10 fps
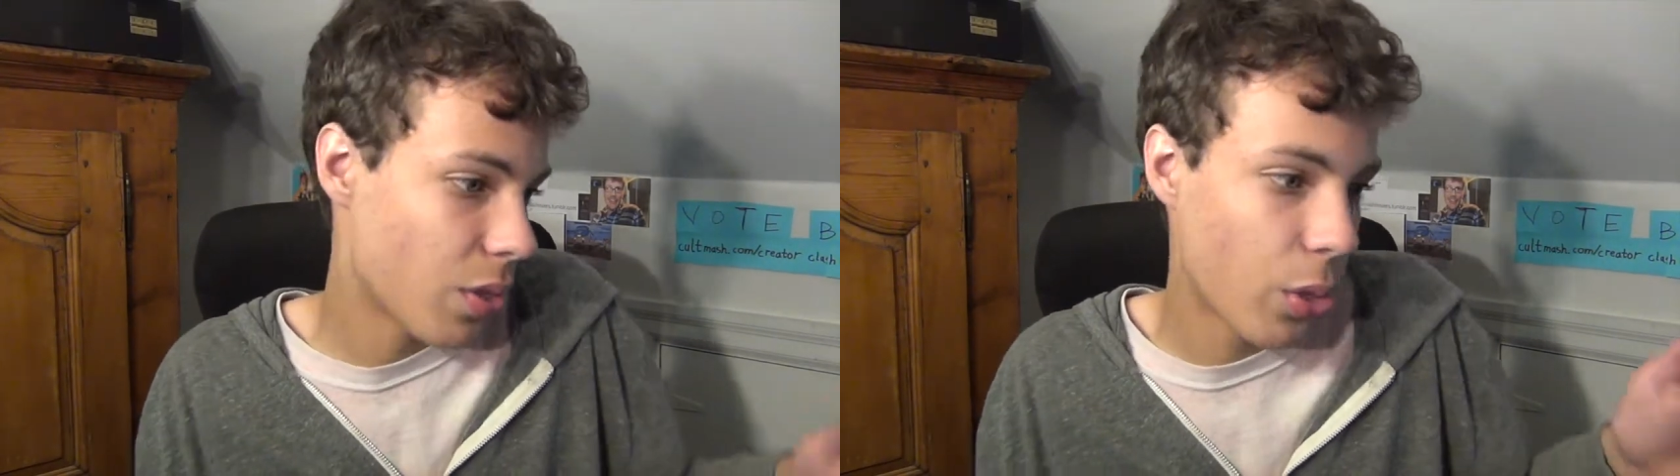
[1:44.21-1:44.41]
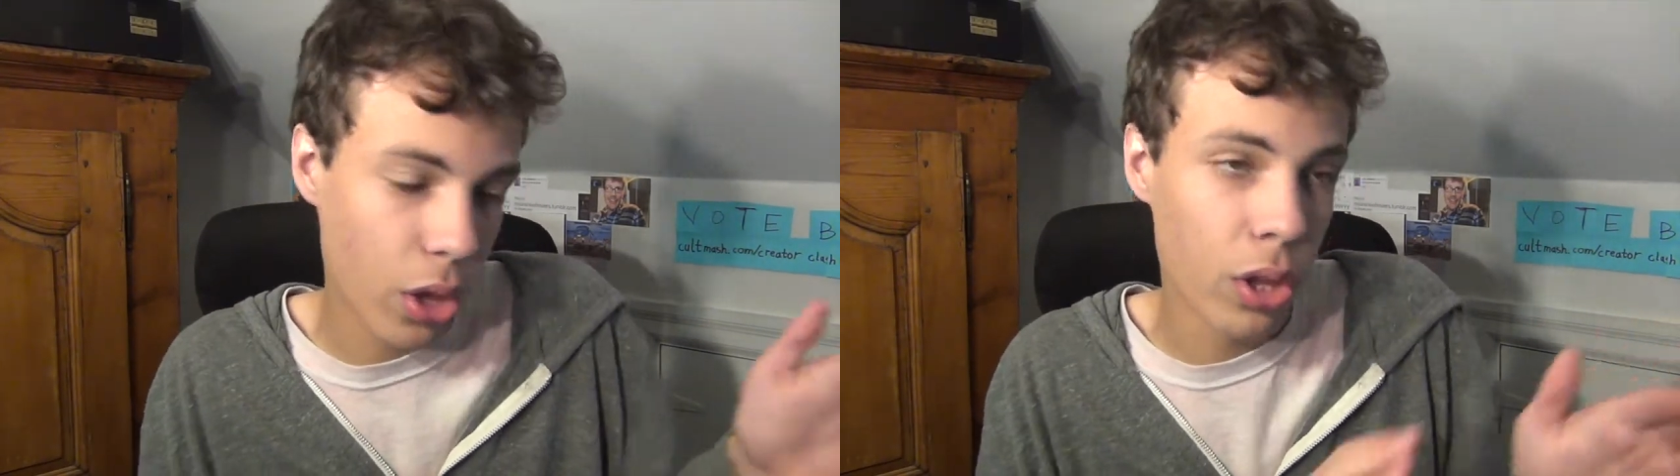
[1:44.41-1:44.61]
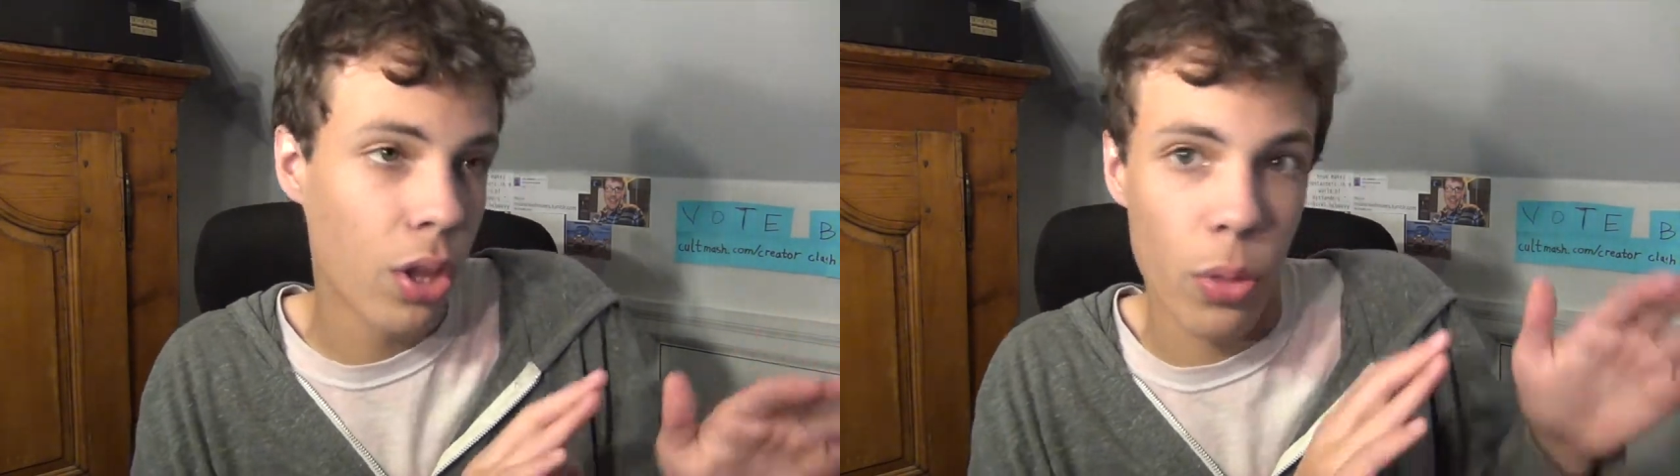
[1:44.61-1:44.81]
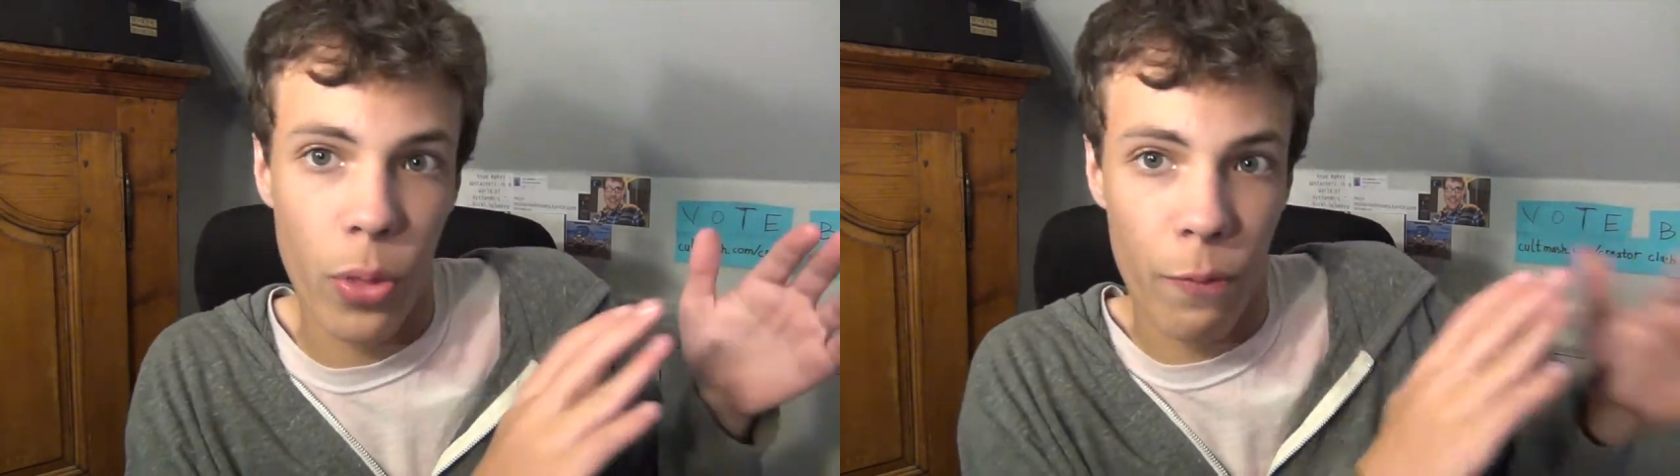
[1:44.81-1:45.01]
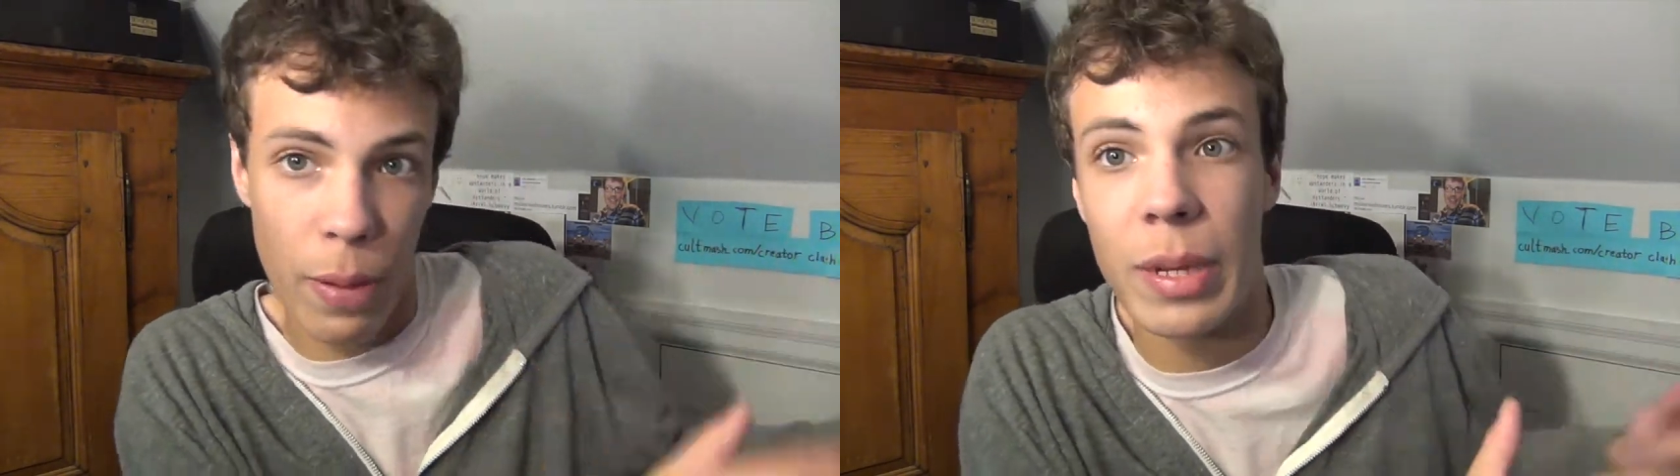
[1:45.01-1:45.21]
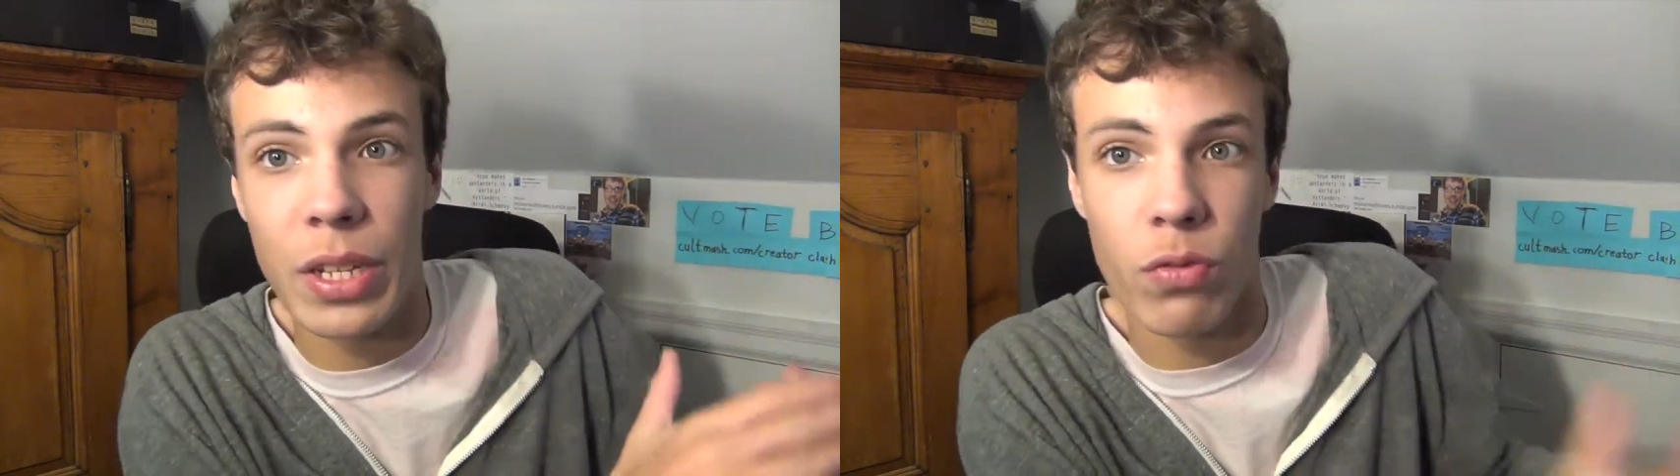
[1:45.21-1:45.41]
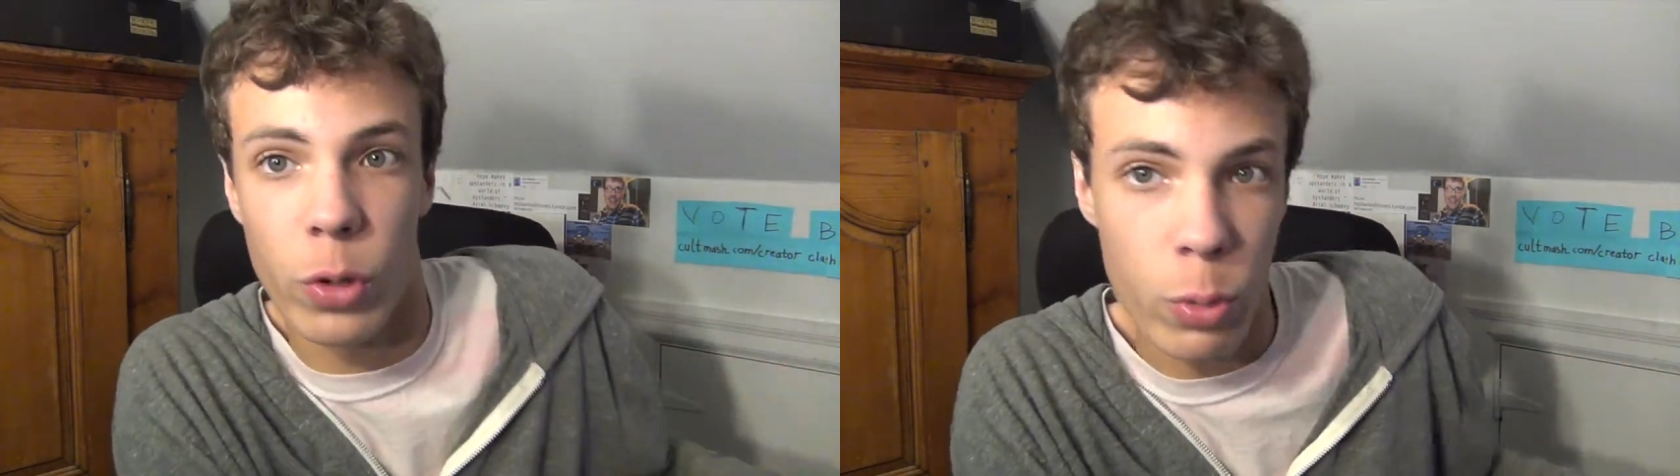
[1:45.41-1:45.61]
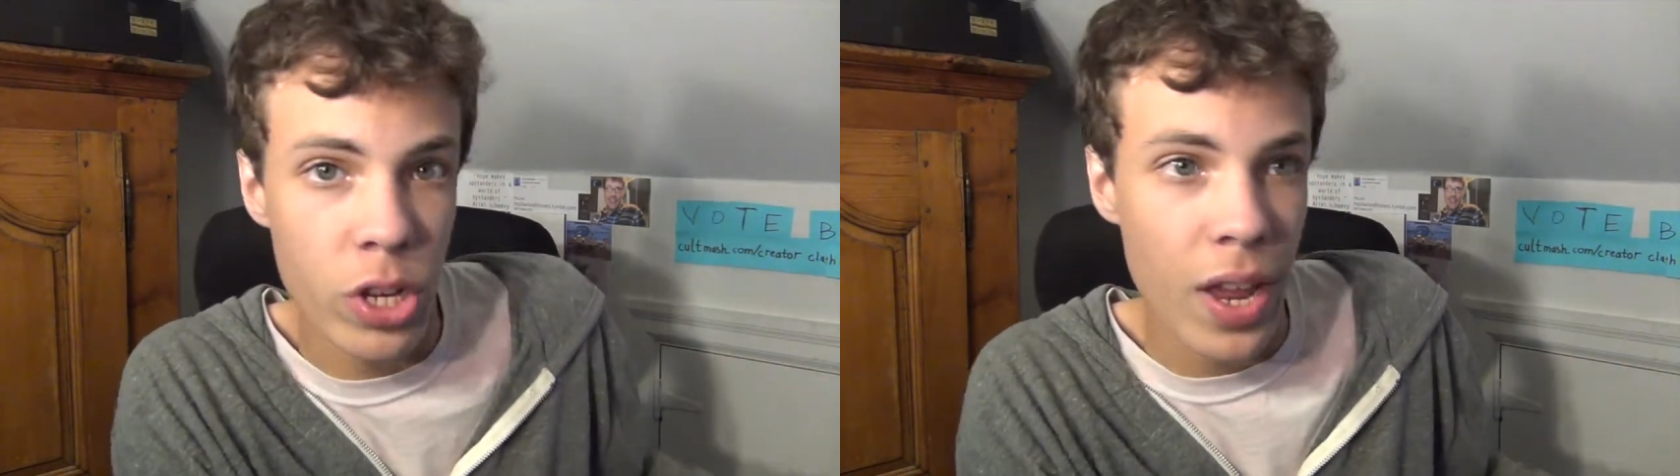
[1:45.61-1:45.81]
the feminine
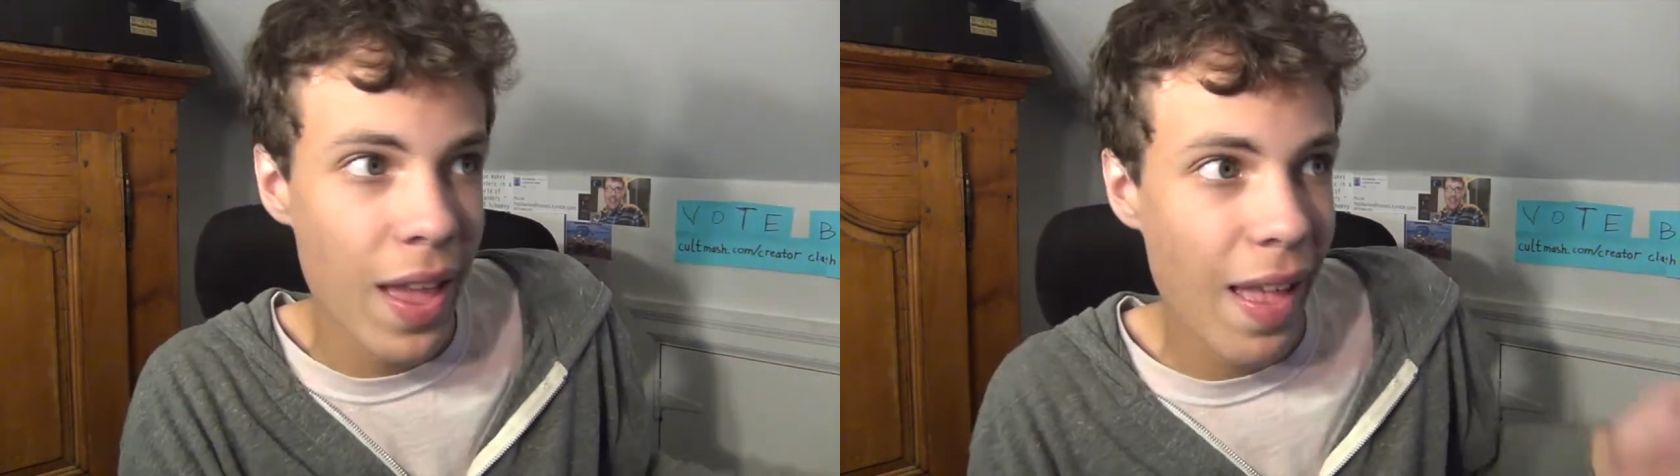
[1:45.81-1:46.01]
root